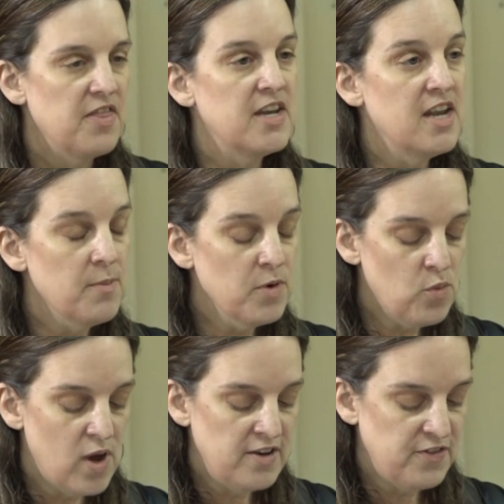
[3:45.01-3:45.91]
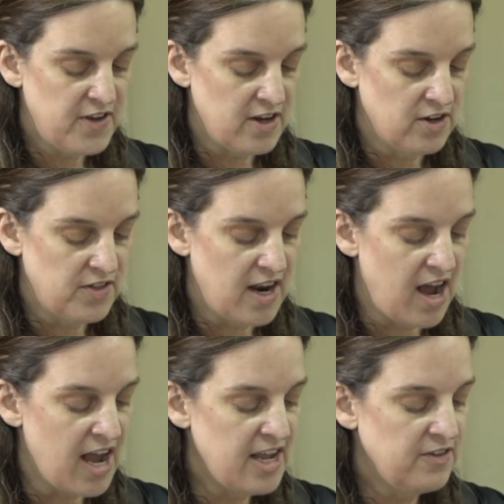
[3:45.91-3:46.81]
The number one fear that
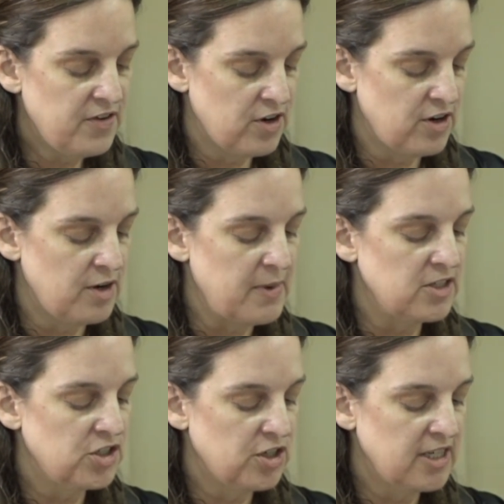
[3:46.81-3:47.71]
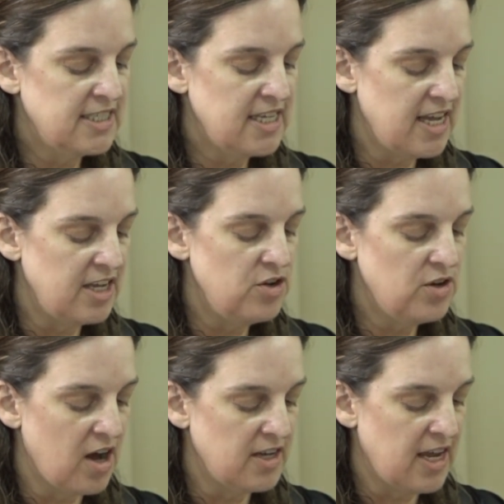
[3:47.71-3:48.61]
I have heard about surrogacy in
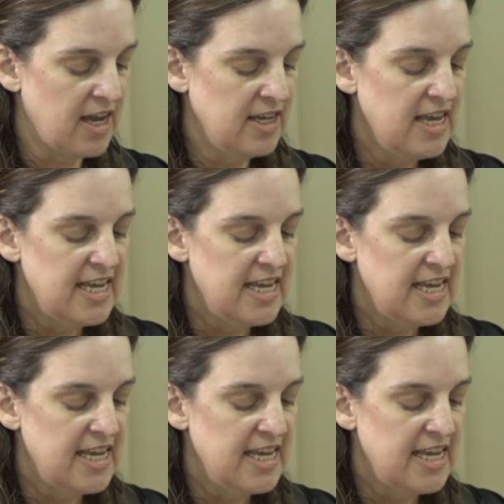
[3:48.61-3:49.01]
Uganda